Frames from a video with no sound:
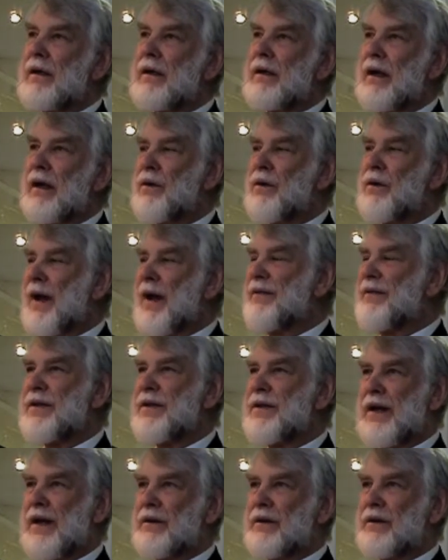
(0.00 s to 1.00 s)
Oh, heavens
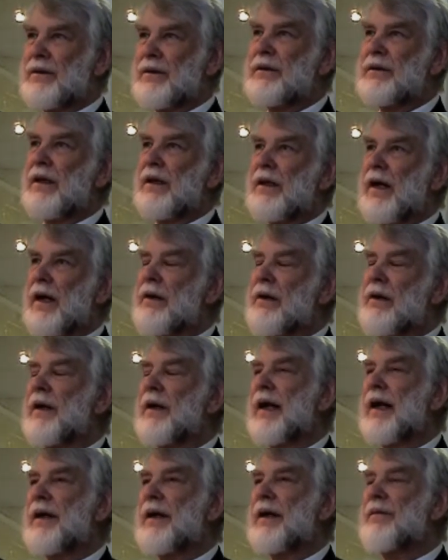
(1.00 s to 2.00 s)
no.
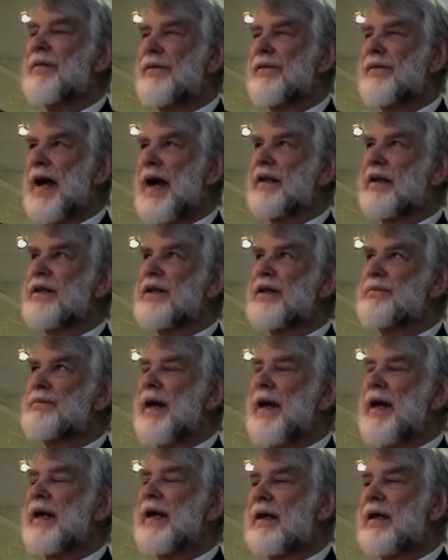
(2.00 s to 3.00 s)
No. The fact is,
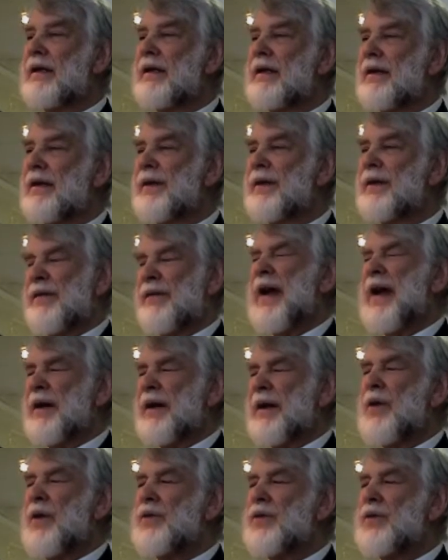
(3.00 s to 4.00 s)
in
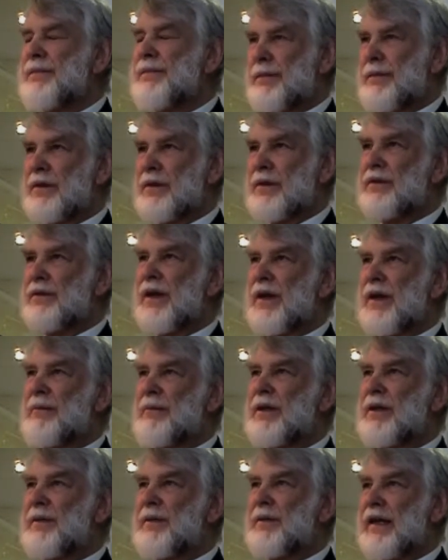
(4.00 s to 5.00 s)
fact, most people who come
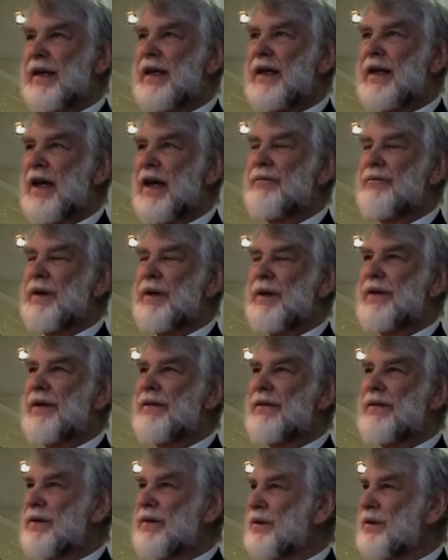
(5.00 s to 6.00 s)
to me have been
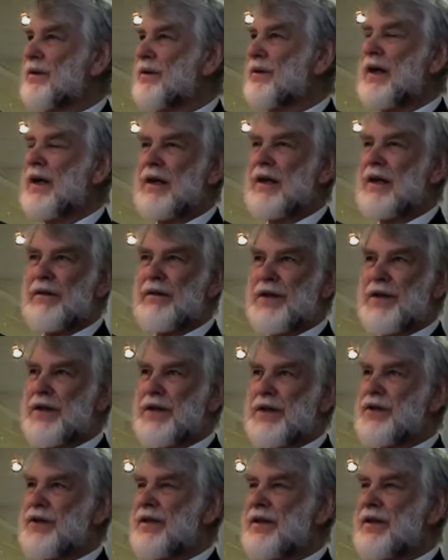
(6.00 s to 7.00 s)
through
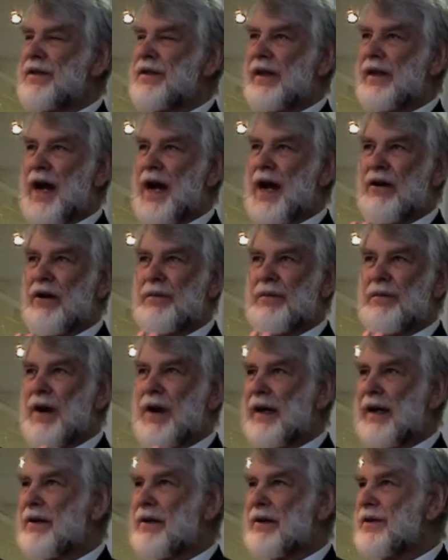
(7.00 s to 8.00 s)
physicians and
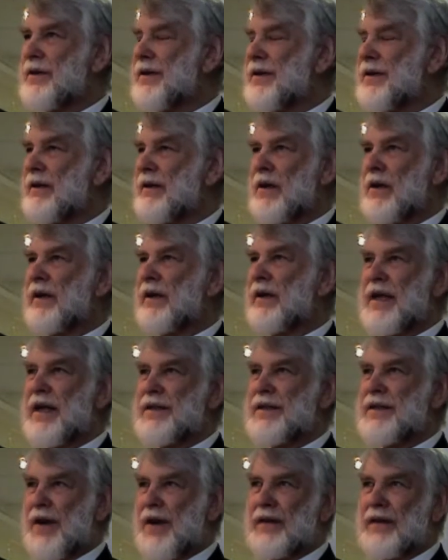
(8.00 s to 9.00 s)
chiropractors and all kinds
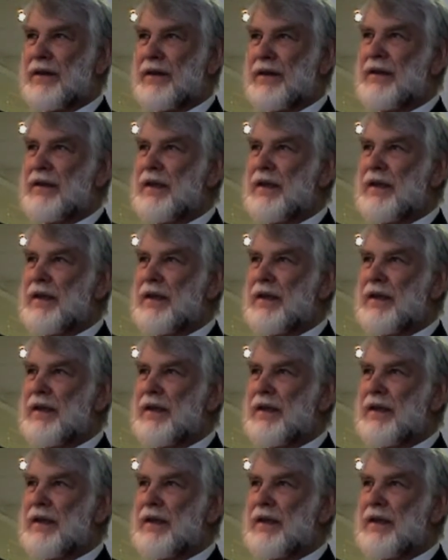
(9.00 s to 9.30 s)
of other